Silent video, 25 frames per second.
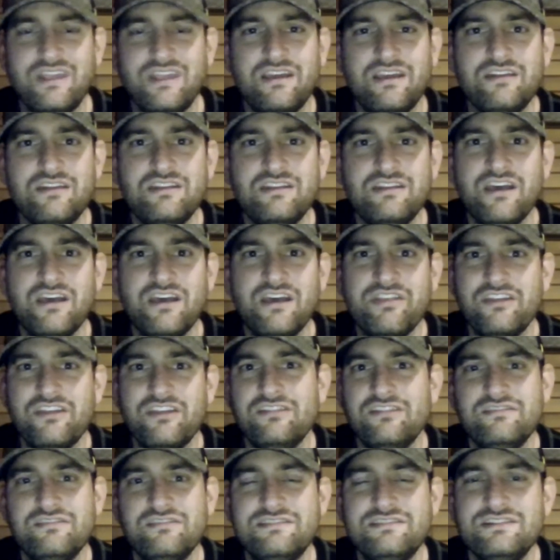
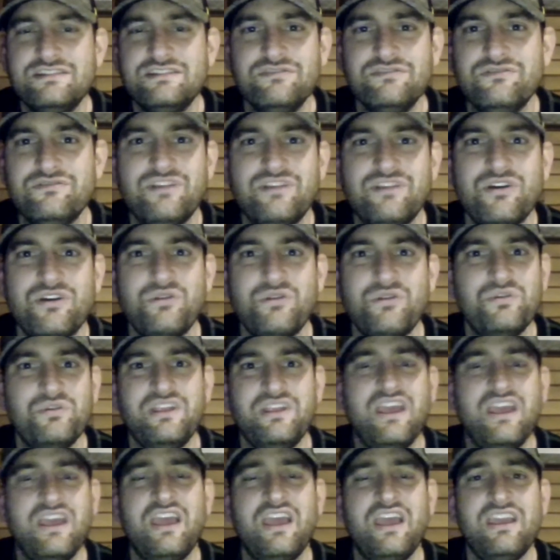nothing to go,
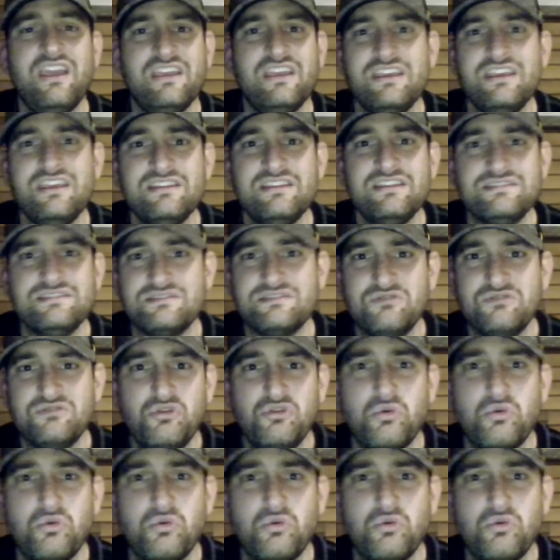yay, he's
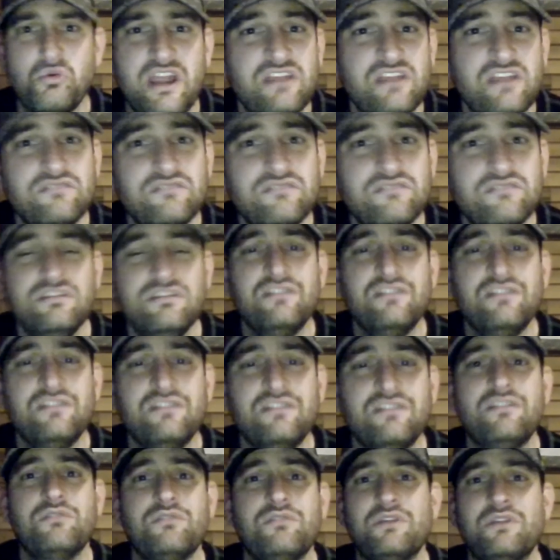great. You know
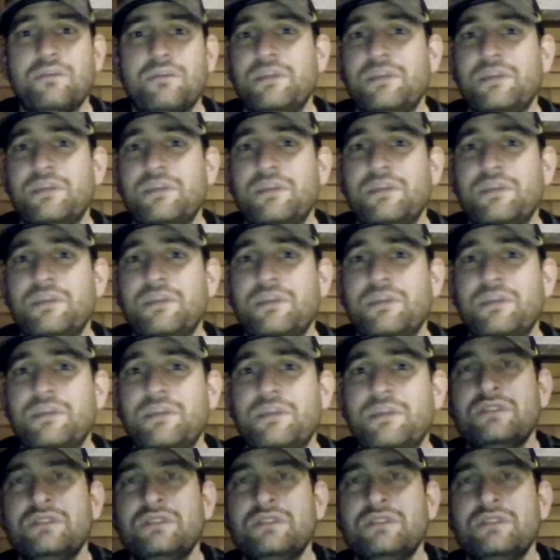what I mean? So,